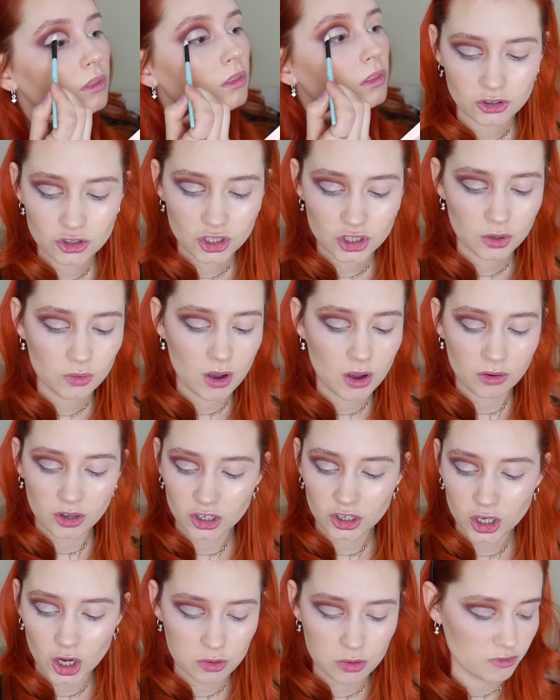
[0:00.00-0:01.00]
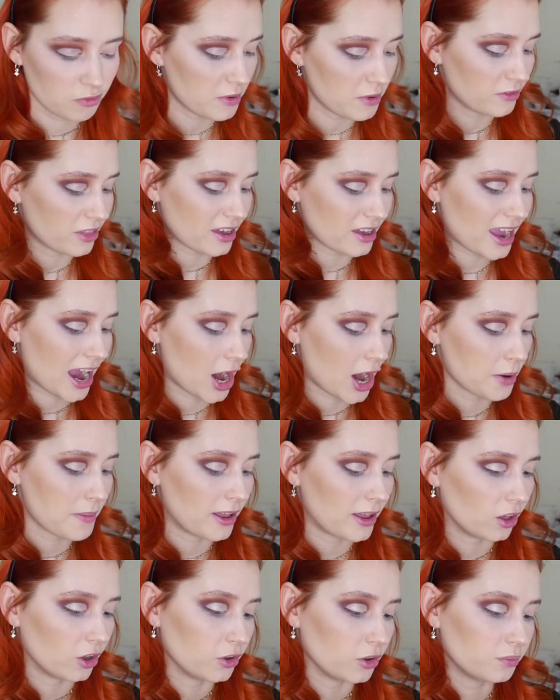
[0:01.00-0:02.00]
Oh, do you know what? I'm going to go in with a bit of that
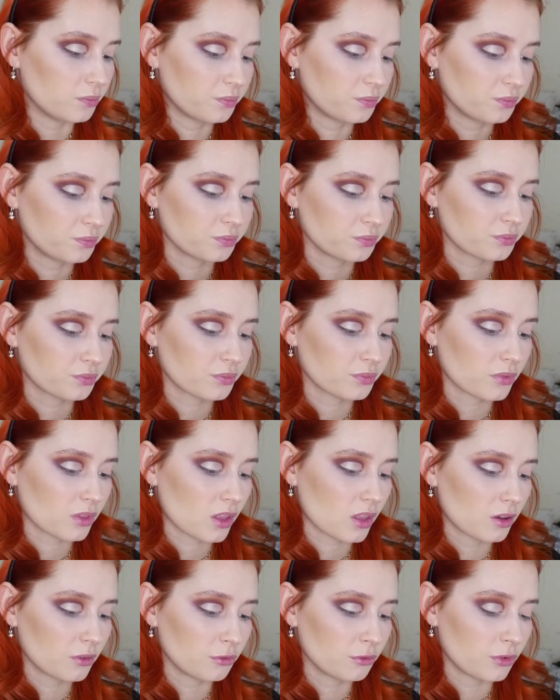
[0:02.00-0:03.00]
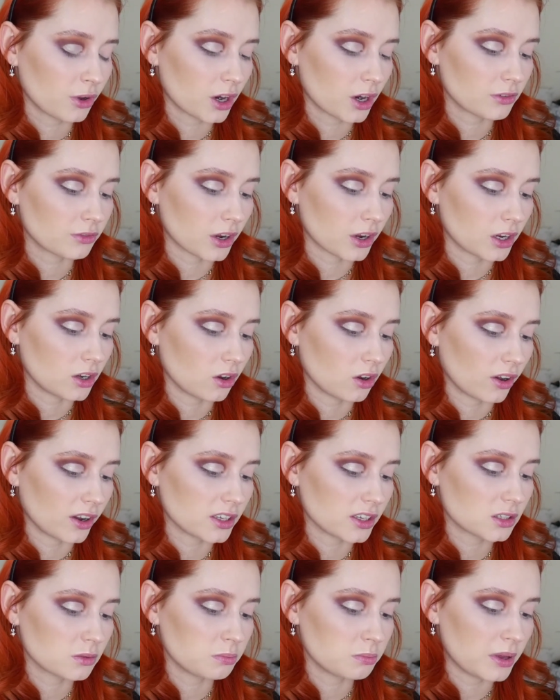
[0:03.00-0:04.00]
caramello. Very, very
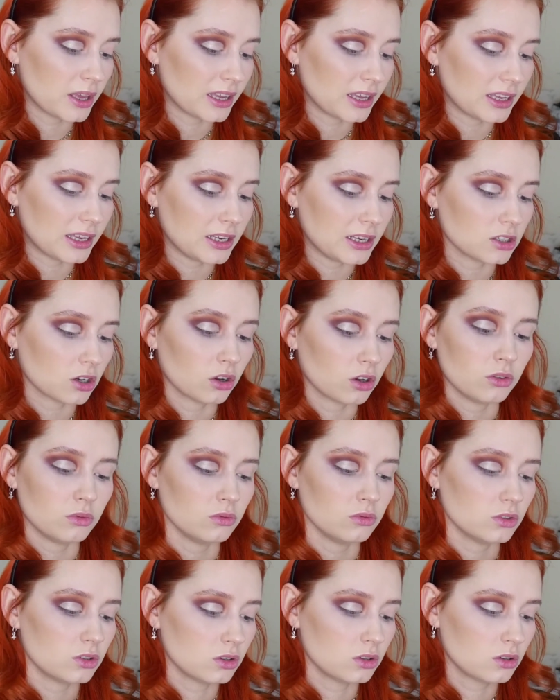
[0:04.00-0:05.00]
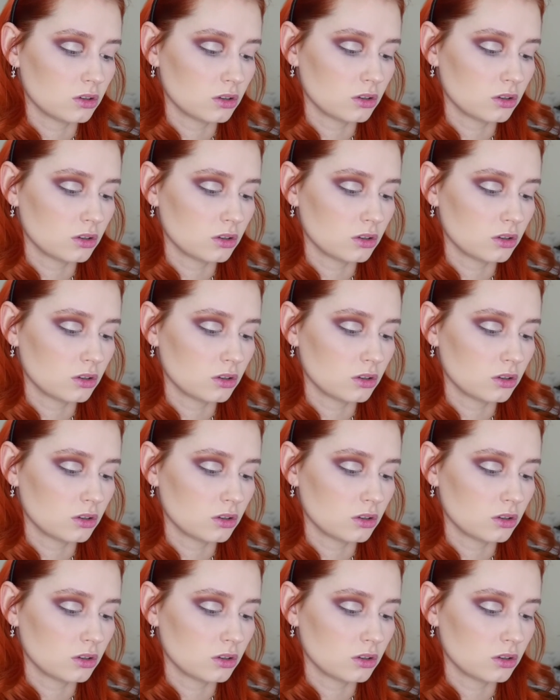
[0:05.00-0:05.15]
nice, pinky toned